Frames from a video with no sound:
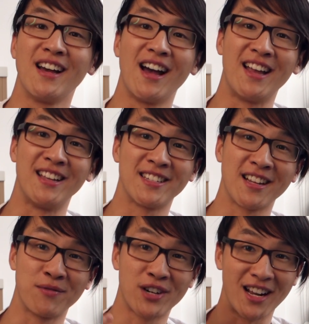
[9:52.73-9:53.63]
and
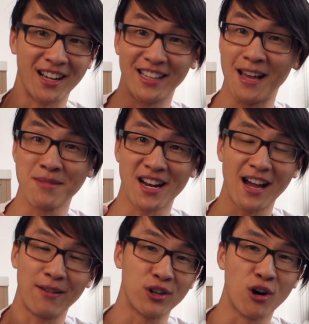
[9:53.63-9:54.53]
instead of trying to claim that
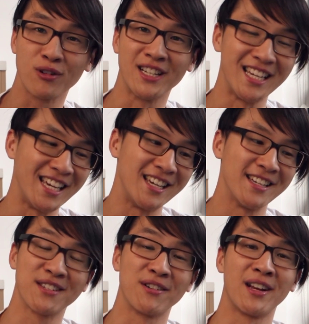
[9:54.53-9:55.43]
I have golden
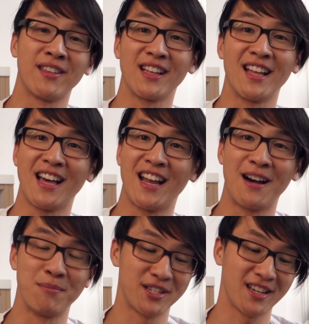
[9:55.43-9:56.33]
ears or anything like that,
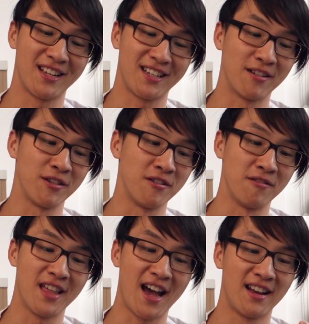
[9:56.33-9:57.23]
I'm just going to tell
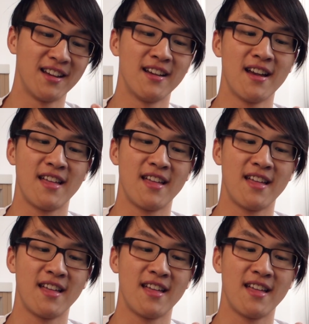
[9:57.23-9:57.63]
you that